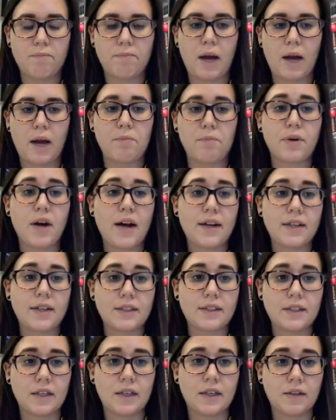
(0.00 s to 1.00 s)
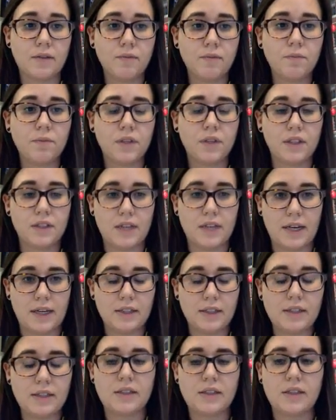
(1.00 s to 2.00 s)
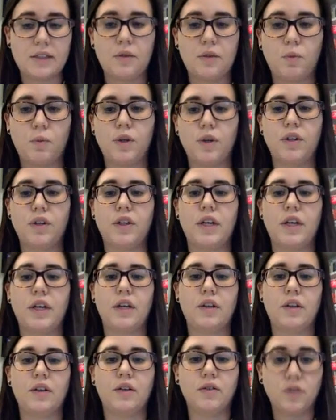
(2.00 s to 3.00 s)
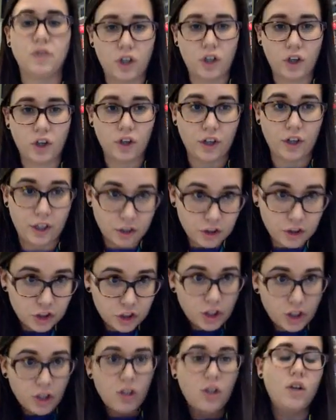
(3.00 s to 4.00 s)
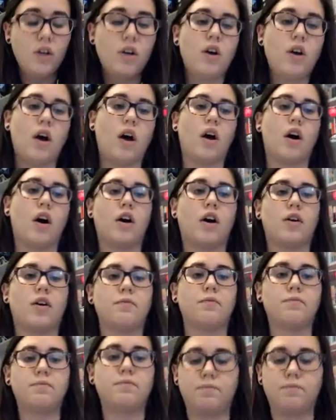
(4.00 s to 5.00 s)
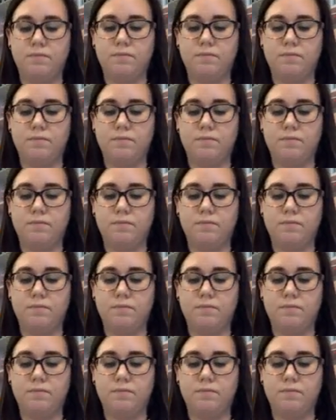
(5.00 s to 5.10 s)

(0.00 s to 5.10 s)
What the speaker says: by practicing the dance, it would encourage the